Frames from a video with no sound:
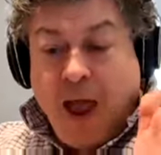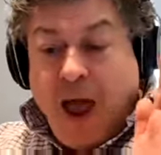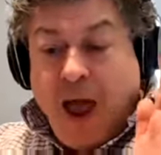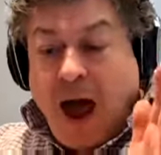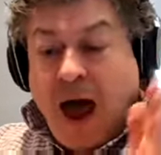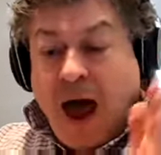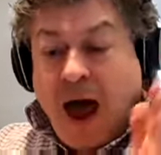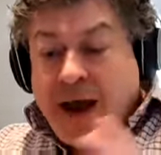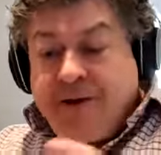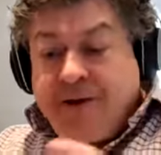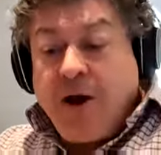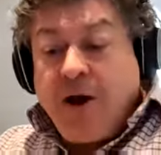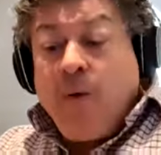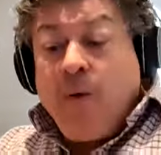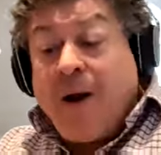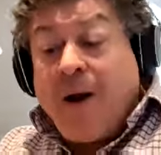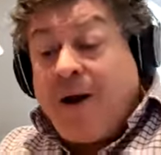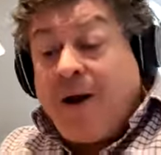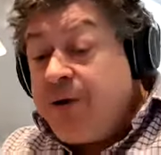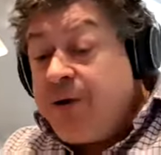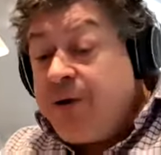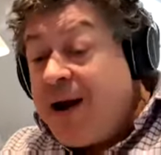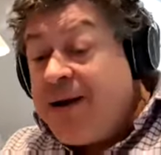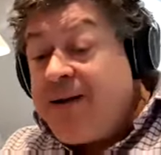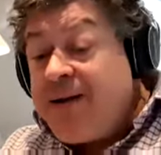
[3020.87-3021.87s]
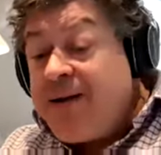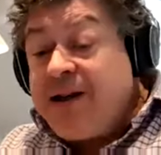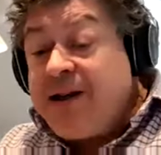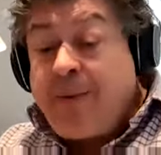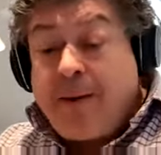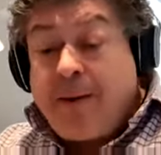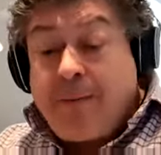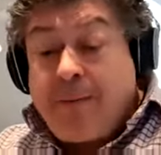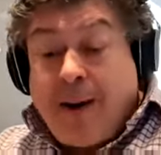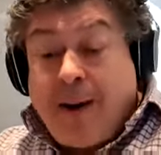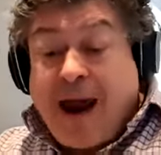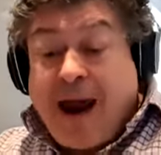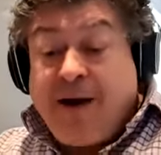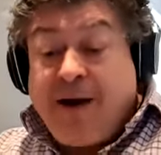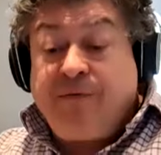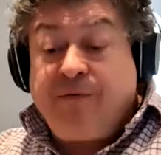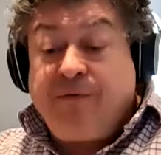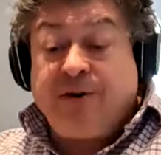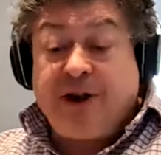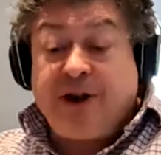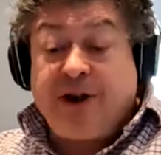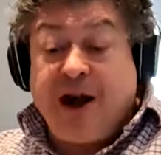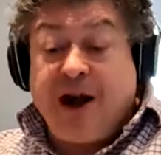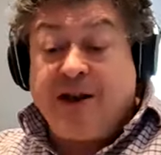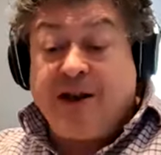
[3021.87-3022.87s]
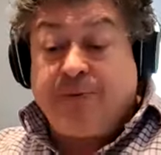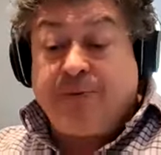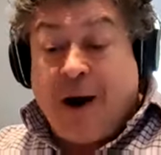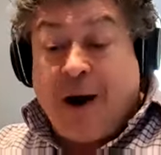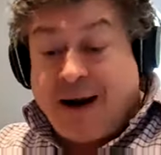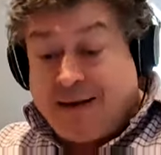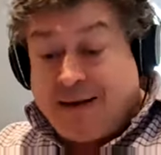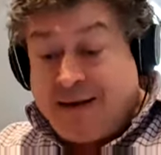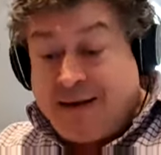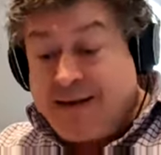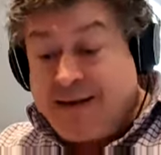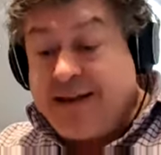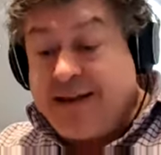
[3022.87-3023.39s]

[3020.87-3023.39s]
And one of the great things about behavioral science practice